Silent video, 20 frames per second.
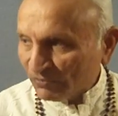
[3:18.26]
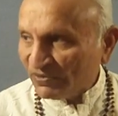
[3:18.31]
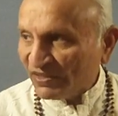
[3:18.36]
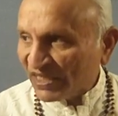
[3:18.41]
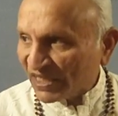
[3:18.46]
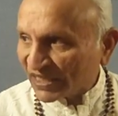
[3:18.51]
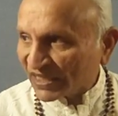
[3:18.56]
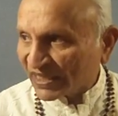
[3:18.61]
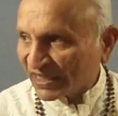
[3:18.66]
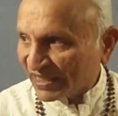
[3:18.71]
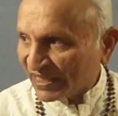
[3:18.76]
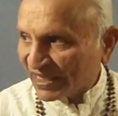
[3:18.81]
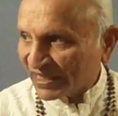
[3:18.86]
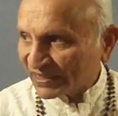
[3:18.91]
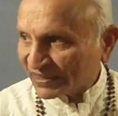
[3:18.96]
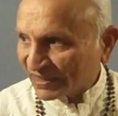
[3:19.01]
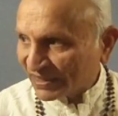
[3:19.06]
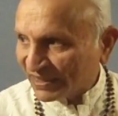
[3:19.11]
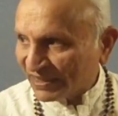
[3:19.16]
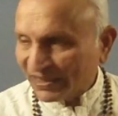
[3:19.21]
We are
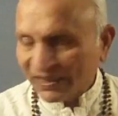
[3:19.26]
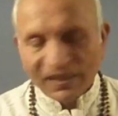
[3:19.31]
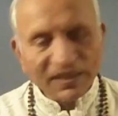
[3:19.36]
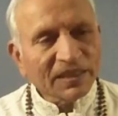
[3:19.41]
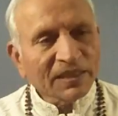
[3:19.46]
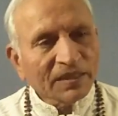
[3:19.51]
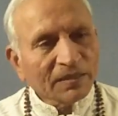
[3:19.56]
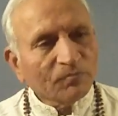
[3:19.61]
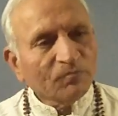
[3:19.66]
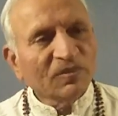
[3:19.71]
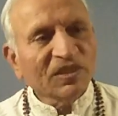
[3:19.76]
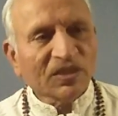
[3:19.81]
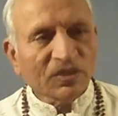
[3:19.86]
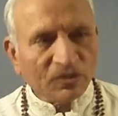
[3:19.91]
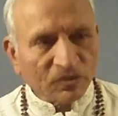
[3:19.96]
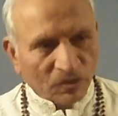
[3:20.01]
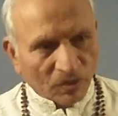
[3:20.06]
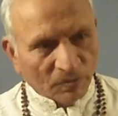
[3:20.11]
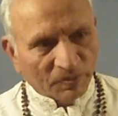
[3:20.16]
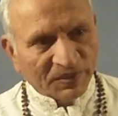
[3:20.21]
connected
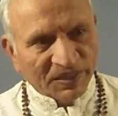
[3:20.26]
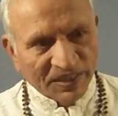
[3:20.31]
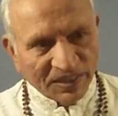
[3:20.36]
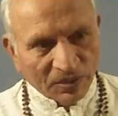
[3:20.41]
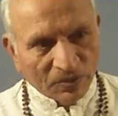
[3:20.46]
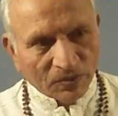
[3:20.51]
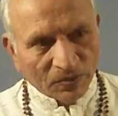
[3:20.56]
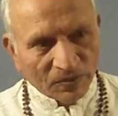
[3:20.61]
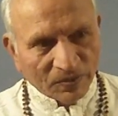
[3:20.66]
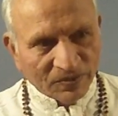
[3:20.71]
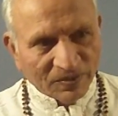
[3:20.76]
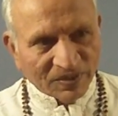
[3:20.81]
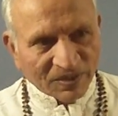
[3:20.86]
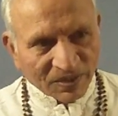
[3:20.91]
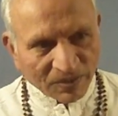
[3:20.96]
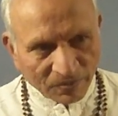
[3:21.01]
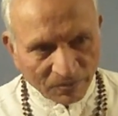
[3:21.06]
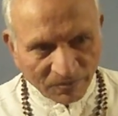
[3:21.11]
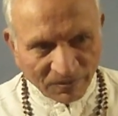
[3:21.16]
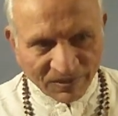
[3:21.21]
because of ego,
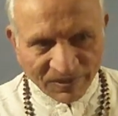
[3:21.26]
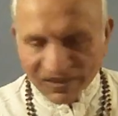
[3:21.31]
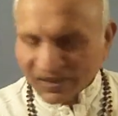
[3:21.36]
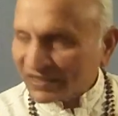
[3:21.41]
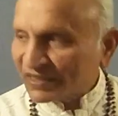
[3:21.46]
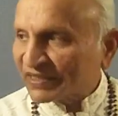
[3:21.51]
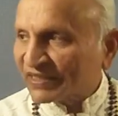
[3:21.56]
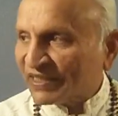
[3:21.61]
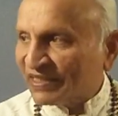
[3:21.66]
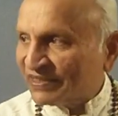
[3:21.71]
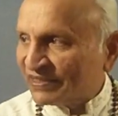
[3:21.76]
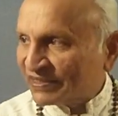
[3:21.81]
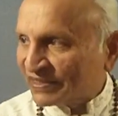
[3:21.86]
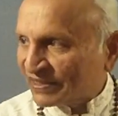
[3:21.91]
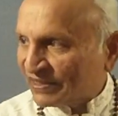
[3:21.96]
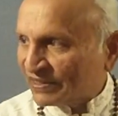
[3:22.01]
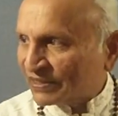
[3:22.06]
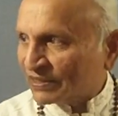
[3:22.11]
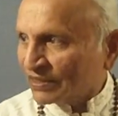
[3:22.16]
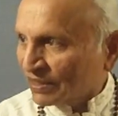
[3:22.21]
all the
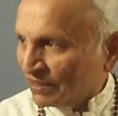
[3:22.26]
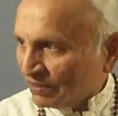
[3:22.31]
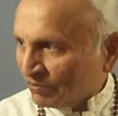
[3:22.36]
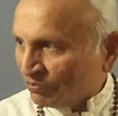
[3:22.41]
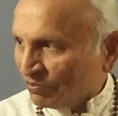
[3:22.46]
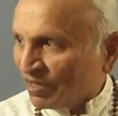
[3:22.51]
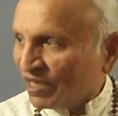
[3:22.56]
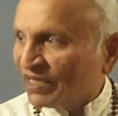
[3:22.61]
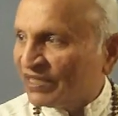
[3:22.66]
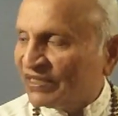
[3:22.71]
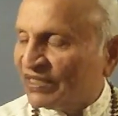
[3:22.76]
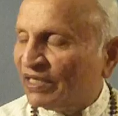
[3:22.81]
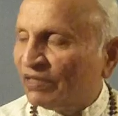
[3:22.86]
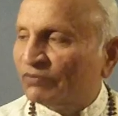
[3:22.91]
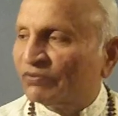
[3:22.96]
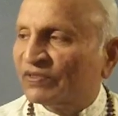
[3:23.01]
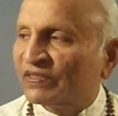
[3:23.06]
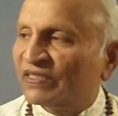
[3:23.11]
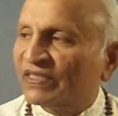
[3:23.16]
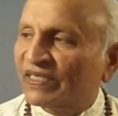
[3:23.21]
senses, mind,
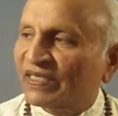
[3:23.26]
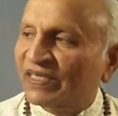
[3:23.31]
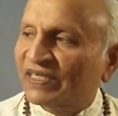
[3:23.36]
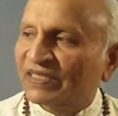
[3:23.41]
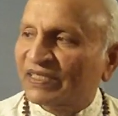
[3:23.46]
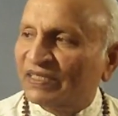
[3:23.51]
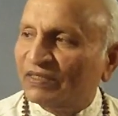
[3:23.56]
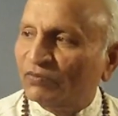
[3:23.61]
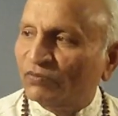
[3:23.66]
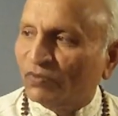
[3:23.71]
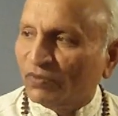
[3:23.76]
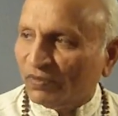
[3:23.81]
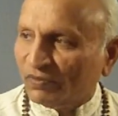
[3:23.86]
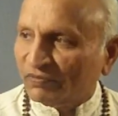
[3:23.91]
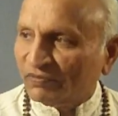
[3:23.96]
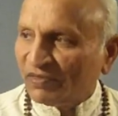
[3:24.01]
everything get involved.